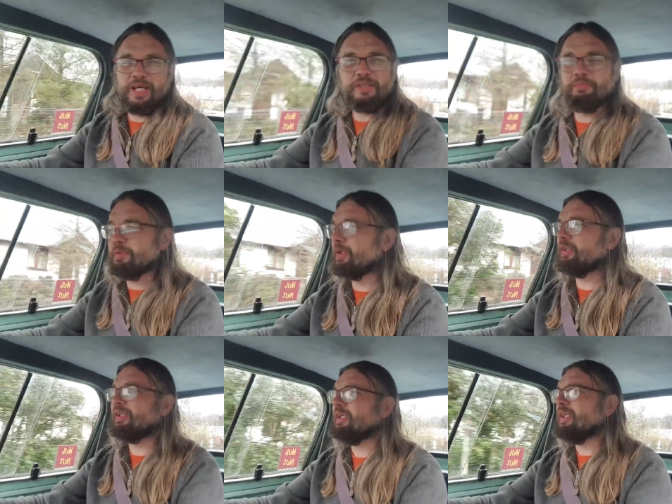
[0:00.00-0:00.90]
end, but
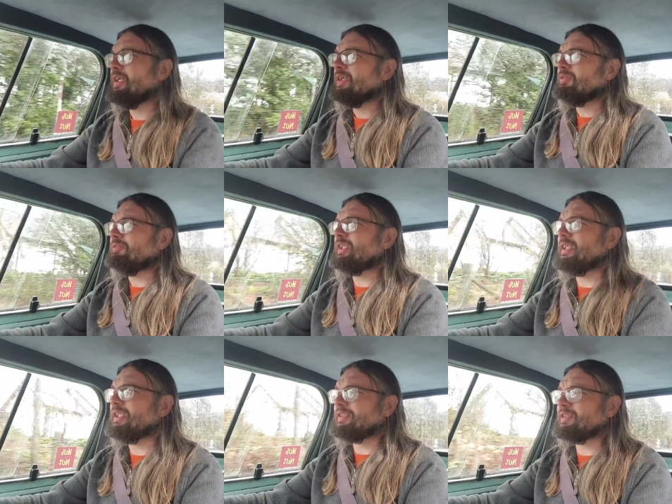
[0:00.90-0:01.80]

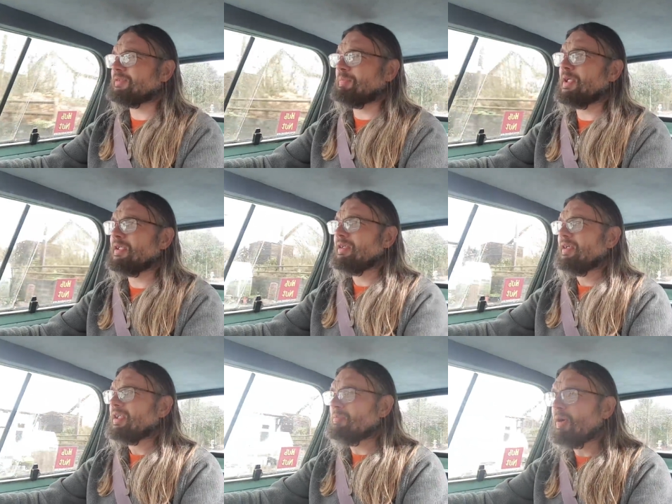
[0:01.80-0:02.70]
really, this has been
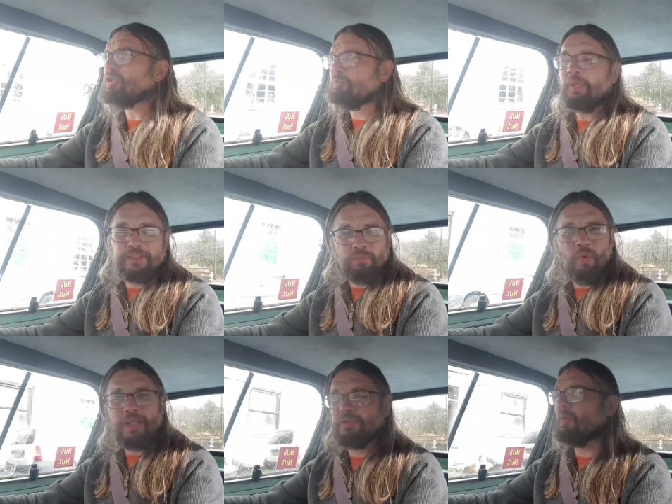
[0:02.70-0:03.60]
the most pleasant
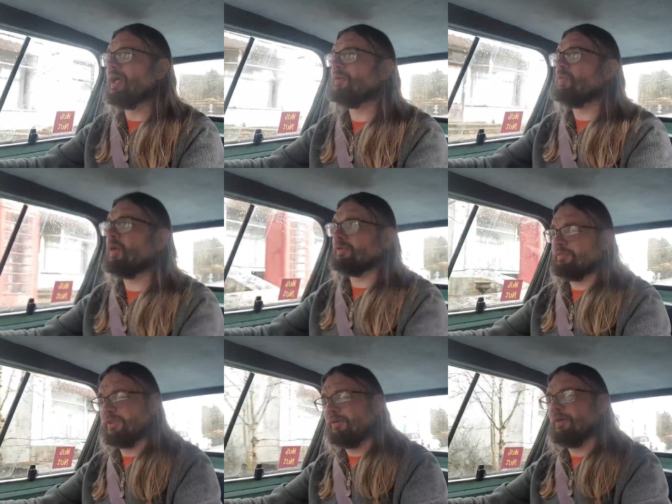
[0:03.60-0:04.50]
way to end one.
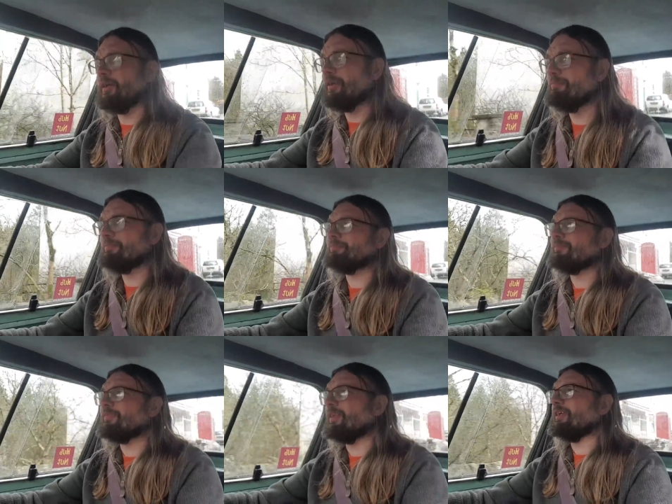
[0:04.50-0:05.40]
So um,
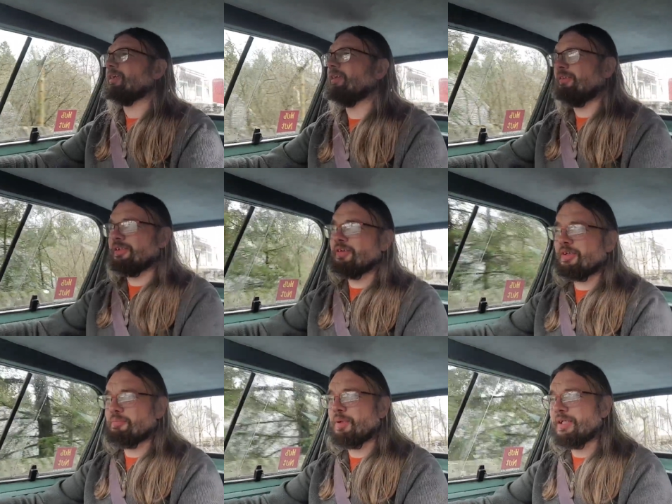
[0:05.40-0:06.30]
there are no
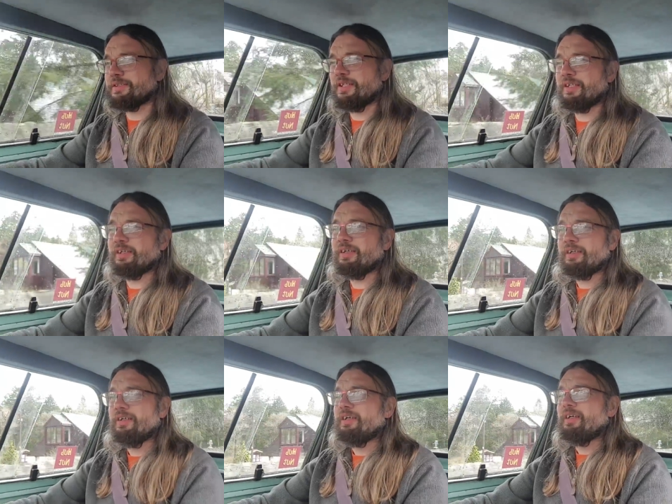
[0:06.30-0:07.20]
complaints here,
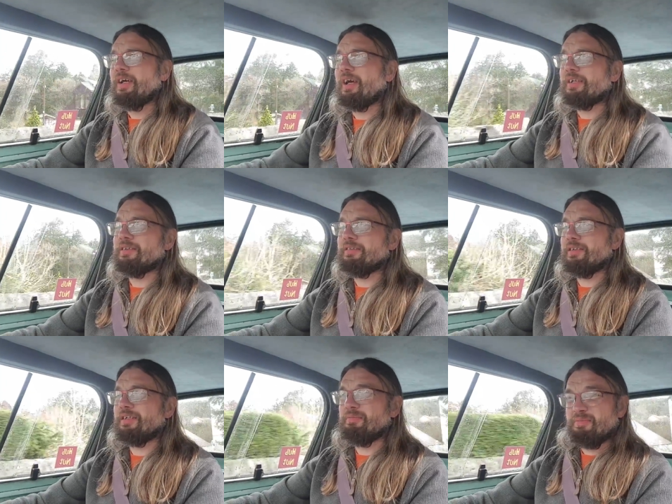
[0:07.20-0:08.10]
and
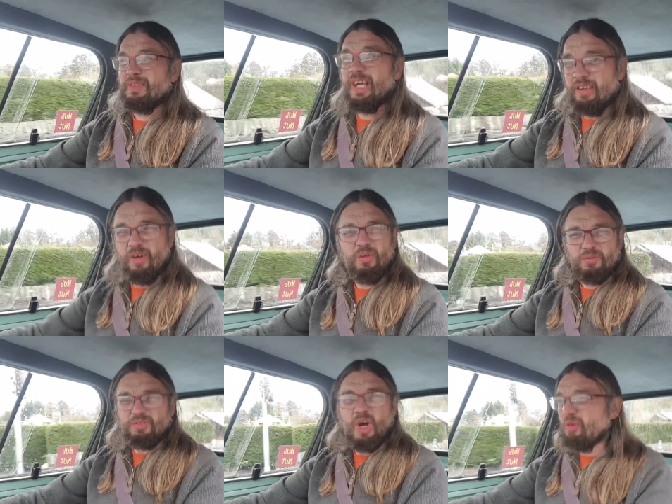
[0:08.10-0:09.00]
um, yeah,
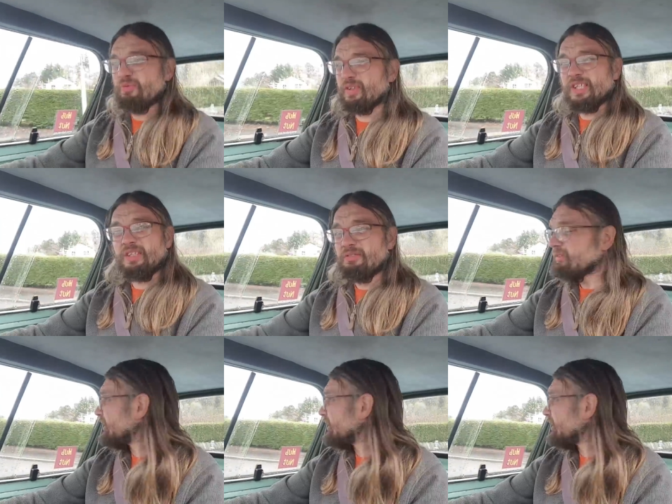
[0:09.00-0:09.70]
hopefully,